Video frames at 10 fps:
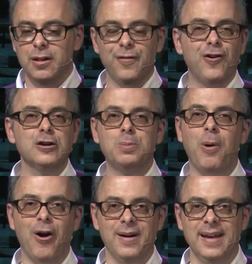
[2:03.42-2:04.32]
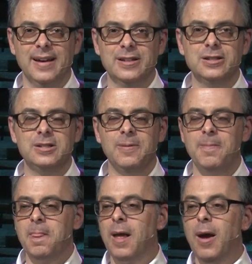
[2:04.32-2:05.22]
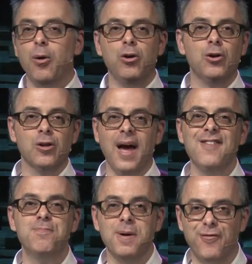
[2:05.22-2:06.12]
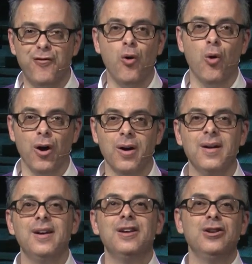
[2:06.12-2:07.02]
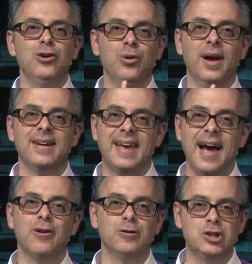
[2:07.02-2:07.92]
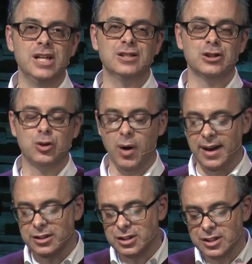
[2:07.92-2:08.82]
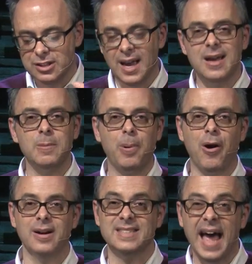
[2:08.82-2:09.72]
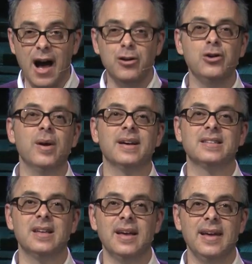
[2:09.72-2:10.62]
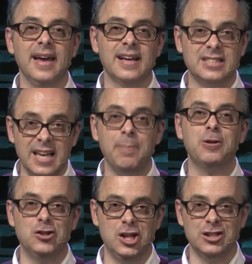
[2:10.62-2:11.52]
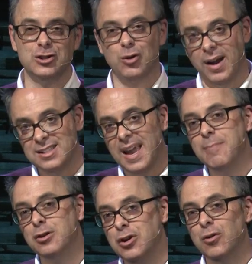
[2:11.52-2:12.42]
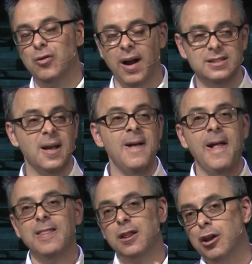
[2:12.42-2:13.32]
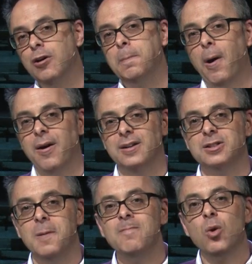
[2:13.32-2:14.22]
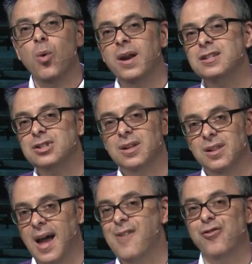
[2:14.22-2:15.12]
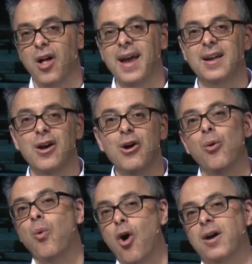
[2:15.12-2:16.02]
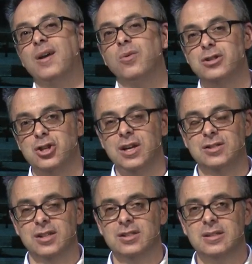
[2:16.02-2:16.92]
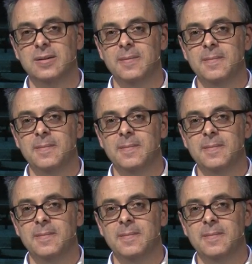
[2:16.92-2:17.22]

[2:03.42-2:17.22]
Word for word: The first part is your life before you encountered Jesus Christ. The second part is how you accepted Jesus Christ, came to know Christ. And the third part is what is life like walking with Jesus?